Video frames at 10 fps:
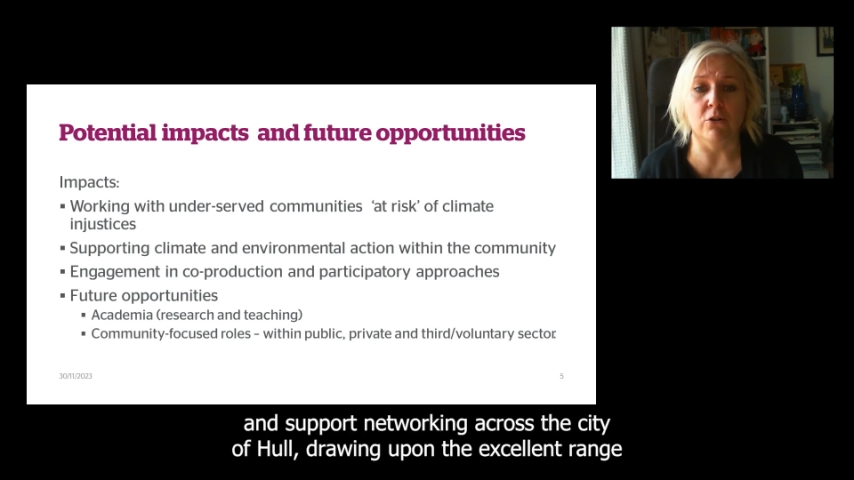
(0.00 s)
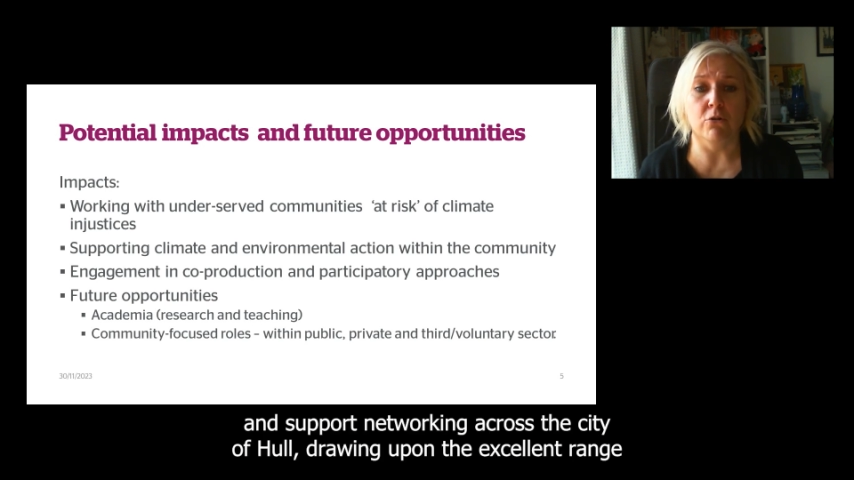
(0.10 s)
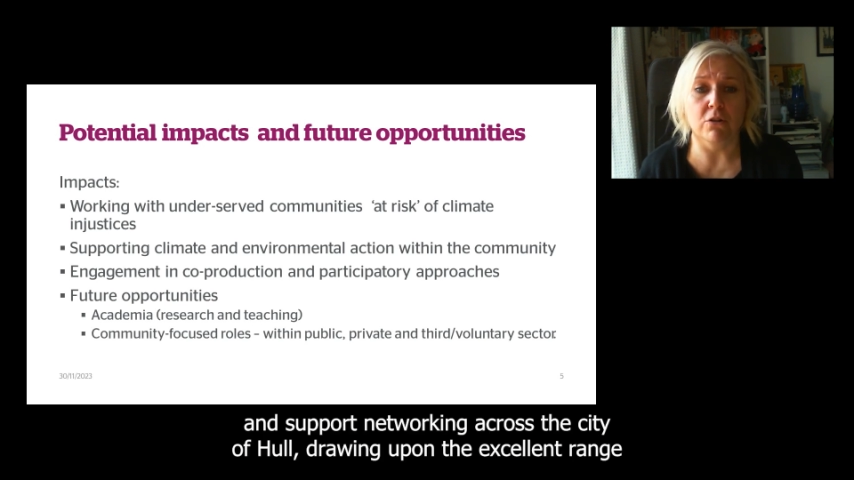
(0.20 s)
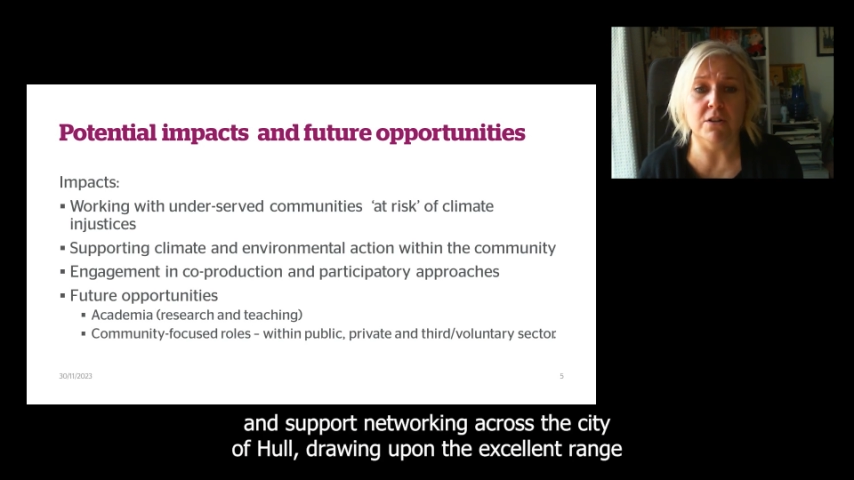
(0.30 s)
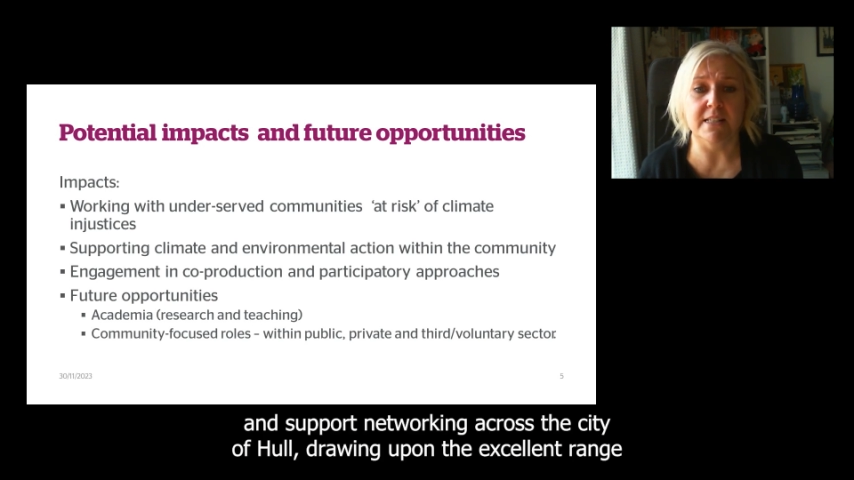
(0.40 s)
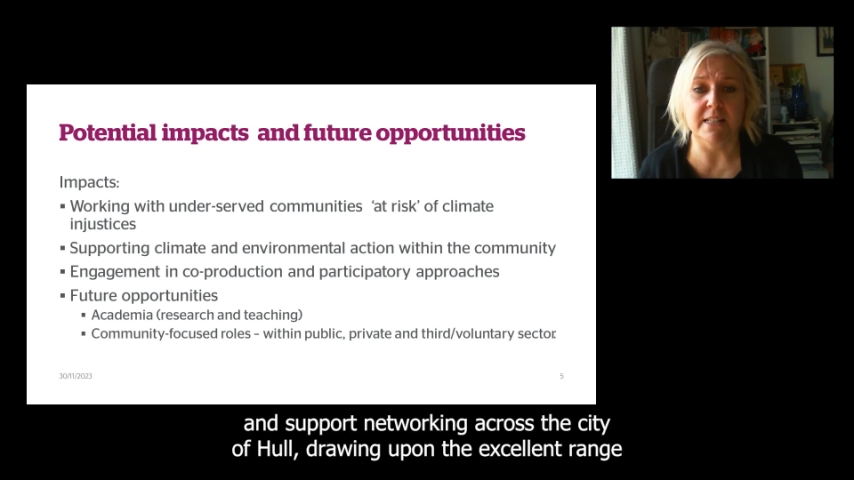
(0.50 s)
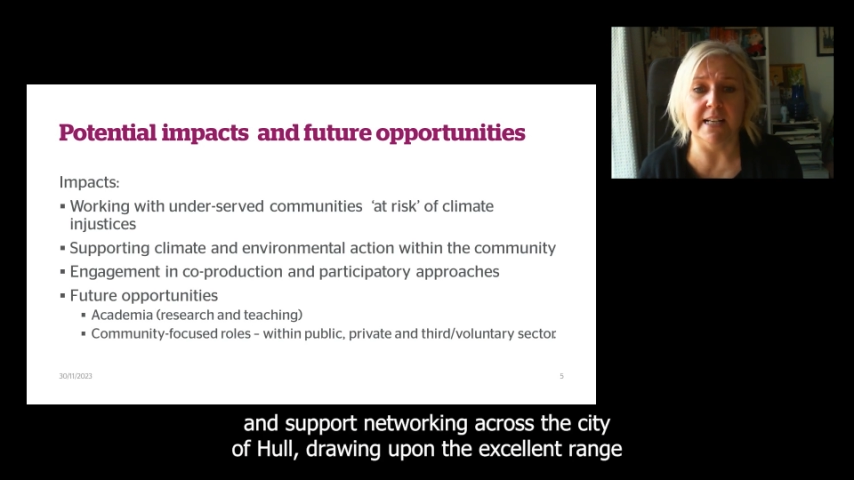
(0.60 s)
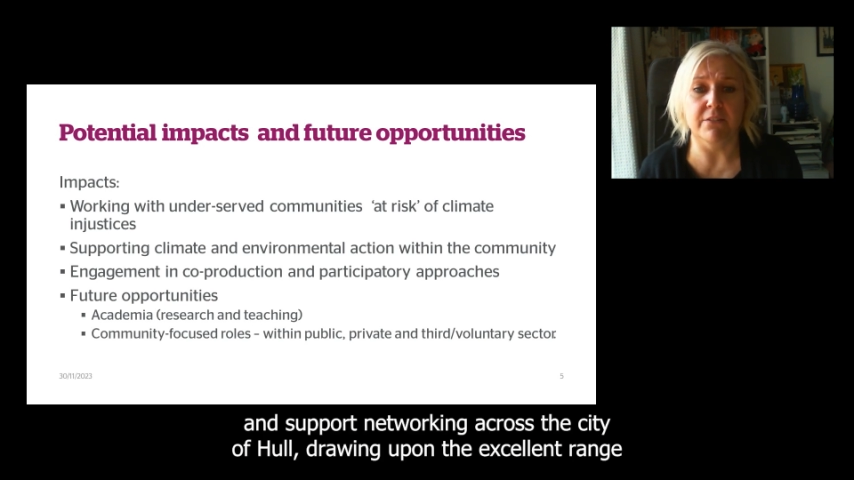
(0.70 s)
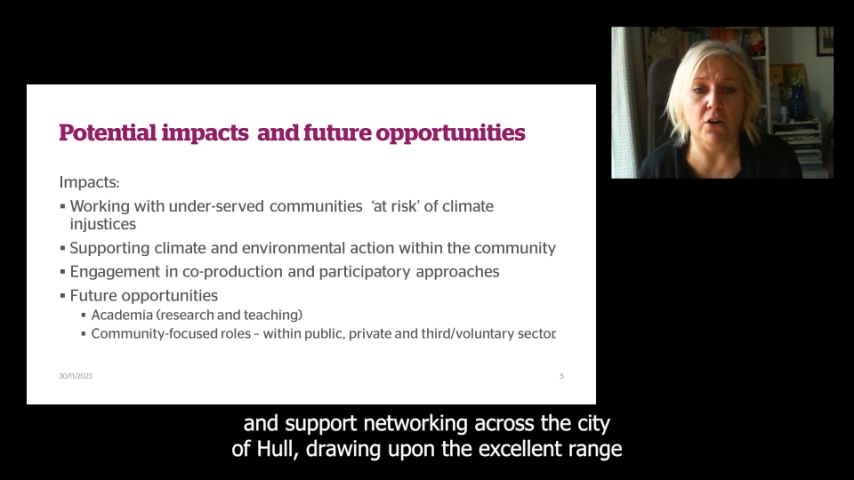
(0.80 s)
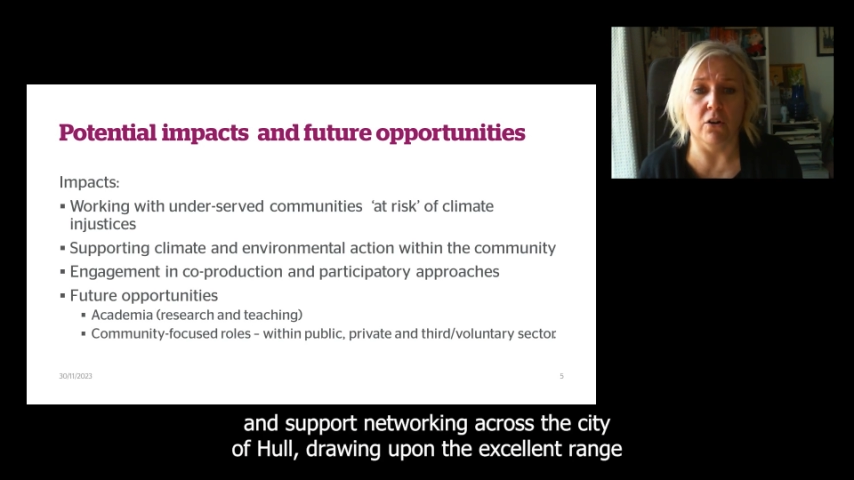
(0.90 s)
across the
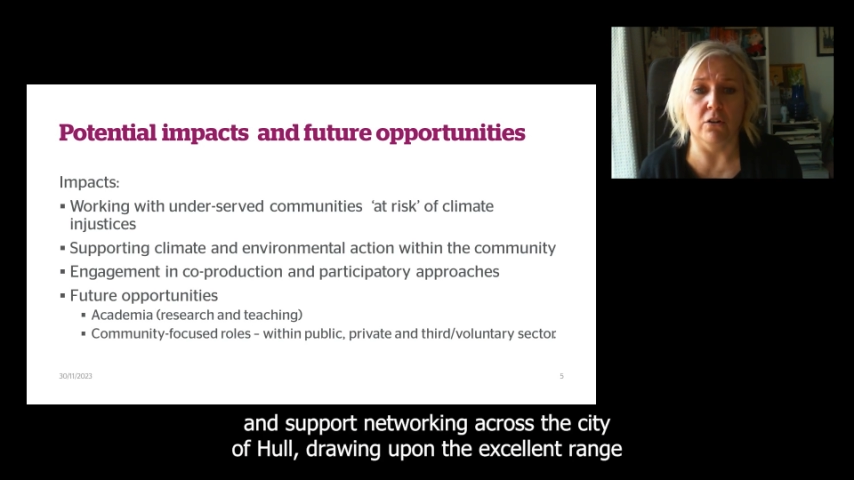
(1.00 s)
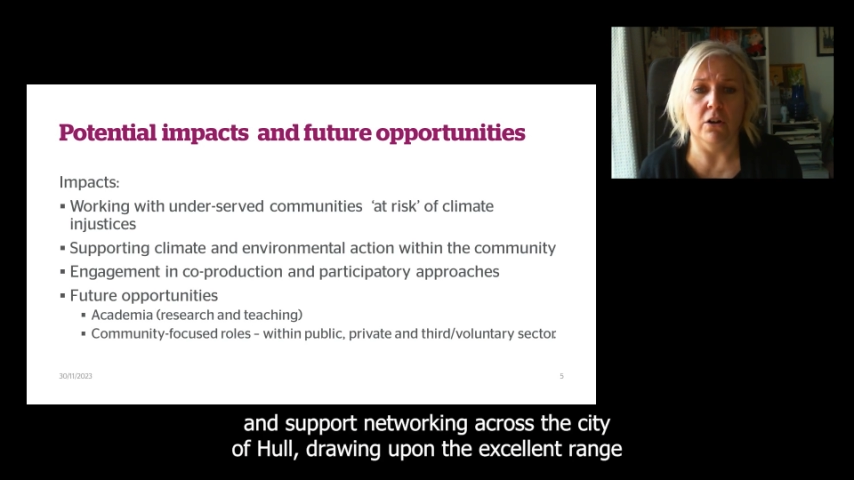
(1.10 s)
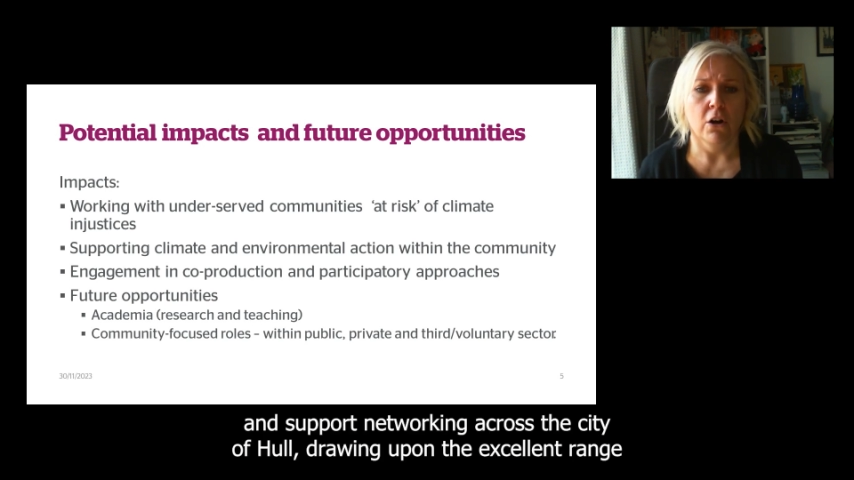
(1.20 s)
City of Hull,